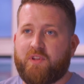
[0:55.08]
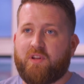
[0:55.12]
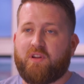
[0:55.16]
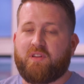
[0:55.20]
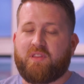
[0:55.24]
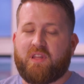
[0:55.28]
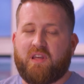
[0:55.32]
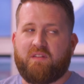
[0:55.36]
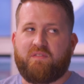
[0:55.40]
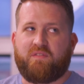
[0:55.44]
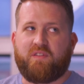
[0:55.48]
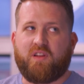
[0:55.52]
Yeah,
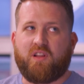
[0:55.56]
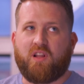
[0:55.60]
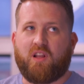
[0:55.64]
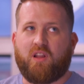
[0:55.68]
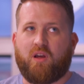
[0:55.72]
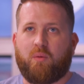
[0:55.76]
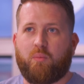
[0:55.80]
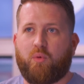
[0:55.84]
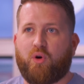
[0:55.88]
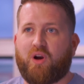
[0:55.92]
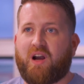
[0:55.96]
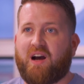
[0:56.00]
they feel a
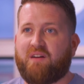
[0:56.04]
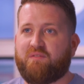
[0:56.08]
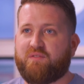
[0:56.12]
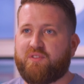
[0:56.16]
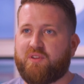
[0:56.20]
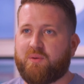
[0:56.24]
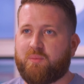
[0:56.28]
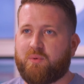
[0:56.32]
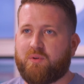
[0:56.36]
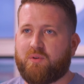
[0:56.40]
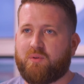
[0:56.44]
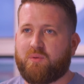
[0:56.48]
lot more
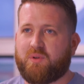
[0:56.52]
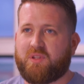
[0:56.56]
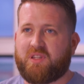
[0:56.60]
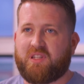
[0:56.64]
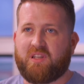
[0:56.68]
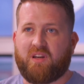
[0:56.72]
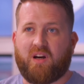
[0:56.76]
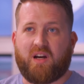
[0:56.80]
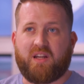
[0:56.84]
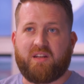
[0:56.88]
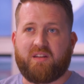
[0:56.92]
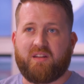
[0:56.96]
comfortable with
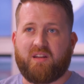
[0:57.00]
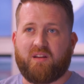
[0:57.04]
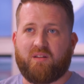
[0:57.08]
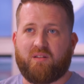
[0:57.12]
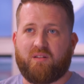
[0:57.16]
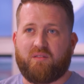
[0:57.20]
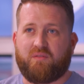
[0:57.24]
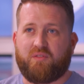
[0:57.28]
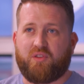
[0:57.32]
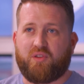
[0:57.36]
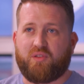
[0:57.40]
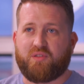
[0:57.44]
the idea
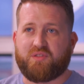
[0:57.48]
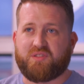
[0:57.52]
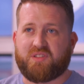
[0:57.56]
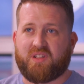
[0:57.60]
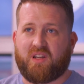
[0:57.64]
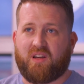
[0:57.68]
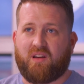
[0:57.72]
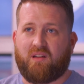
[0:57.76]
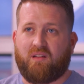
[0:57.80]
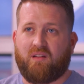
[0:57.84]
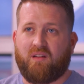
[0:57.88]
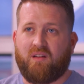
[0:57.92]
of
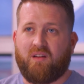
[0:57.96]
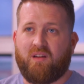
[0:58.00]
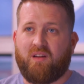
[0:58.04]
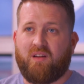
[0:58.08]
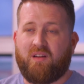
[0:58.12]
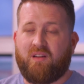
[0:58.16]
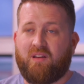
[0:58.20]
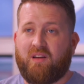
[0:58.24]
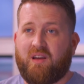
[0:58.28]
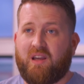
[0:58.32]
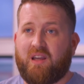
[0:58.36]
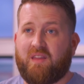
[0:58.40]
using
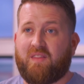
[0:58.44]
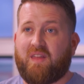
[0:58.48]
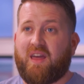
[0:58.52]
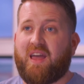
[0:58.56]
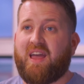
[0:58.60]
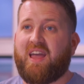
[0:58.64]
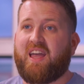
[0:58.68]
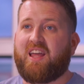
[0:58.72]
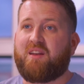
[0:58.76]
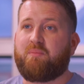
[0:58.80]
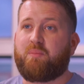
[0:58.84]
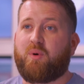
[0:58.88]
either
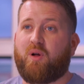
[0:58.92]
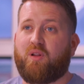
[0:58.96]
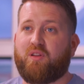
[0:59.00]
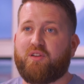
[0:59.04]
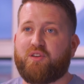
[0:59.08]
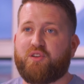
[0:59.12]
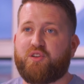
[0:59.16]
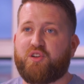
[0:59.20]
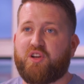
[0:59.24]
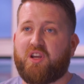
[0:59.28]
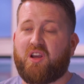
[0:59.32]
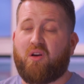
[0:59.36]
hand
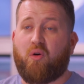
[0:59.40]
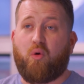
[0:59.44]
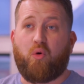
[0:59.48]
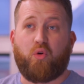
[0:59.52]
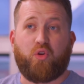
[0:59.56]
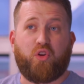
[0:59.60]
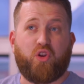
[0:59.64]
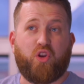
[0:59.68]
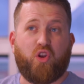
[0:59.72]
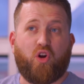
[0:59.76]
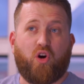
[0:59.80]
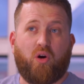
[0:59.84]
polishing or
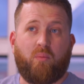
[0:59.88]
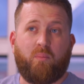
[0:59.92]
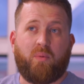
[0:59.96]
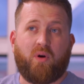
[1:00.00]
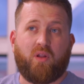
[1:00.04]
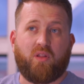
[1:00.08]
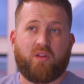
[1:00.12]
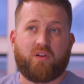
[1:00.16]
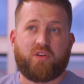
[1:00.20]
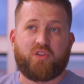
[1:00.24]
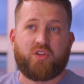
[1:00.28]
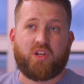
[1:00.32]
not
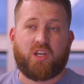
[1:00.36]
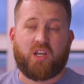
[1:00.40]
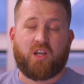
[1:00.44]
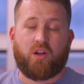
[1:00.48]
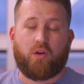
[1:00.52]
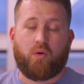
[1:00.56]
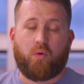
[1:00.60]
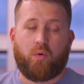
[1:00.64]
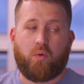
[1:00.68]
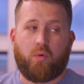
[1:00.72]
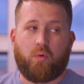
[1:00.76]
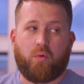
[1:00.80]
polishing
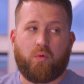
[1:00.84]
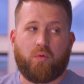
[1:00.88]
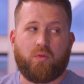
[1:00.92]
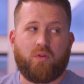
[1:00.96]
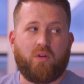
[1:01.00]
at all.